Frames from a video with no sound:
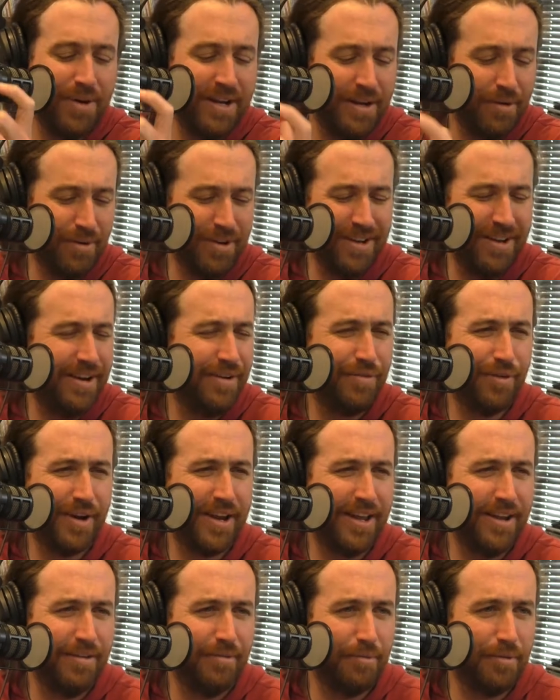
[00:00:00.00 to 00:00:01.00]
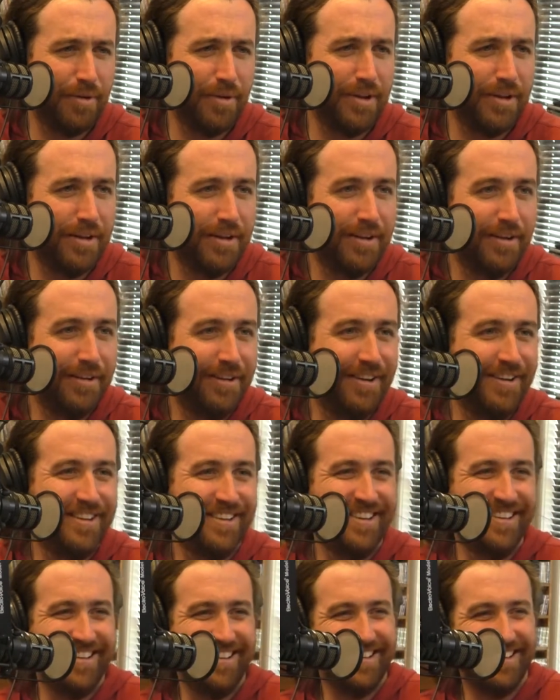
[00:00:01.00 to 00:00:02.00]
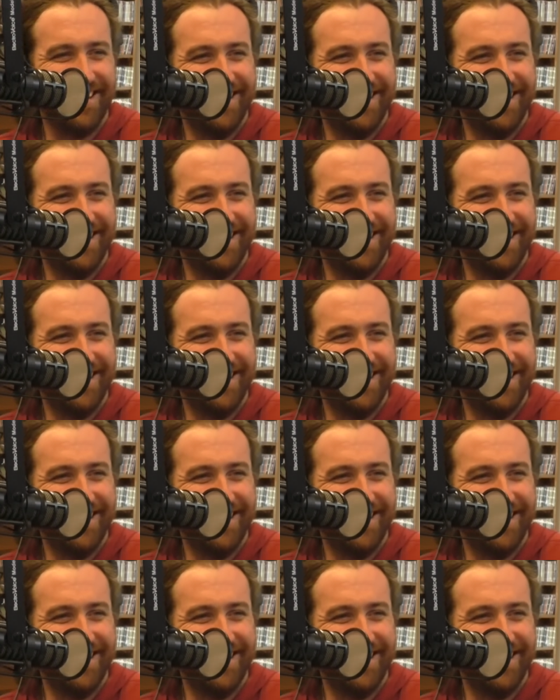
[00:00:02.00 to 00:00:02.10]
what are you here for again? Although I do love Jason Tatum.